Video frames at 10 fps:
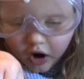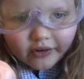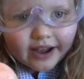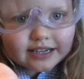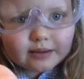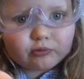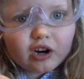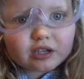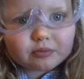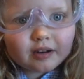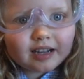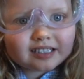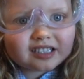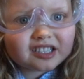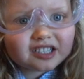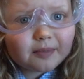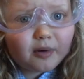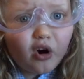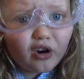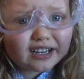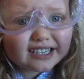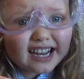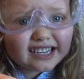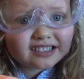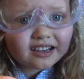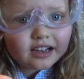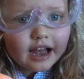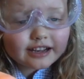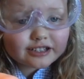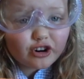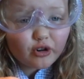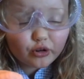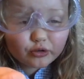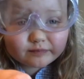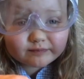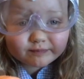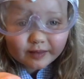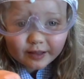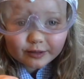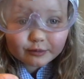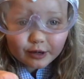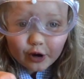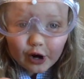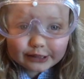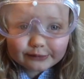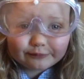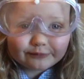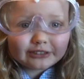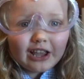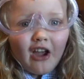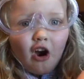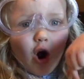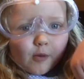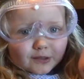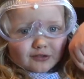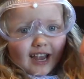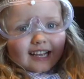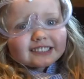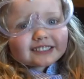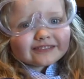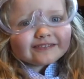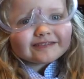I'll get surprise minutes to summer holidays at school, won't I? On my dress.